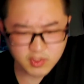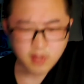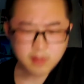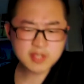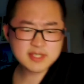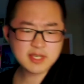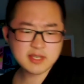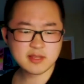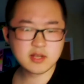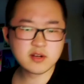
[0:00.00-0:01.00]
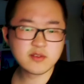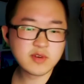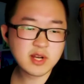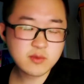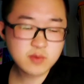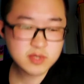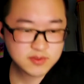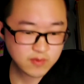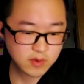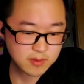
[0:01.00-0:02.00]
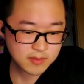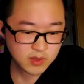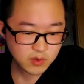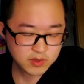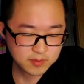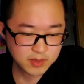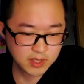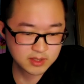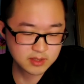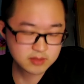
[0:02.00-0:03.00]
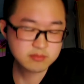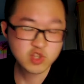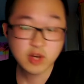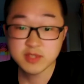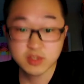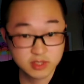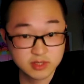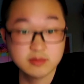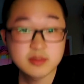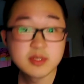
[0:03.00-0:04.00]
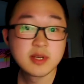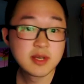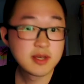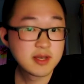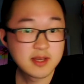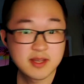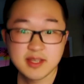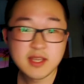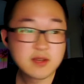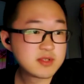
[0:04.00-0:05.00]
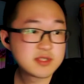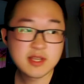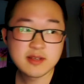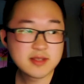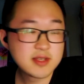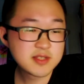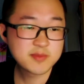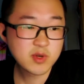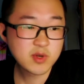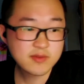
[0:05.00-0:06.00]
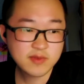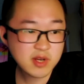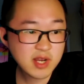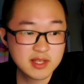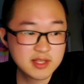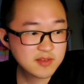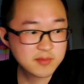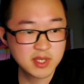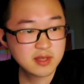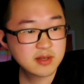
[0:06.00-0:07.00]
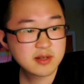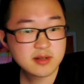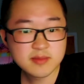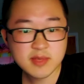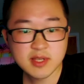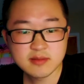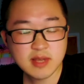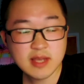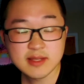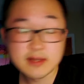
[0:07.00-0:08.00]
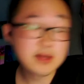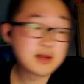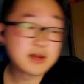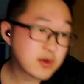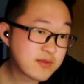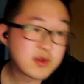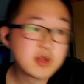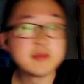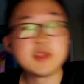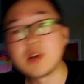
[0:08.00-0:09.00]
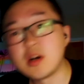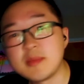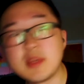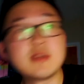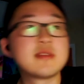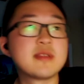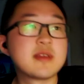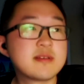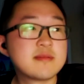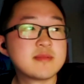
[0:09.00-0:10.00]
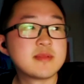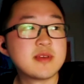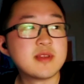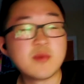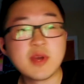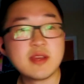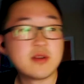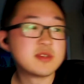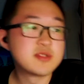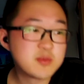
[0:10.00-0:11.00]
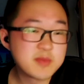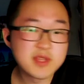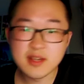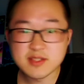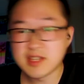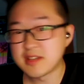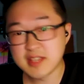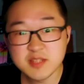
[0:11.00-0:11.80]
My second letter of rec was from the trauma surgeon. He spoke very highly of me, and I did a lot of work for him. He taught me, like, in a way, he always told me that I was kind of like his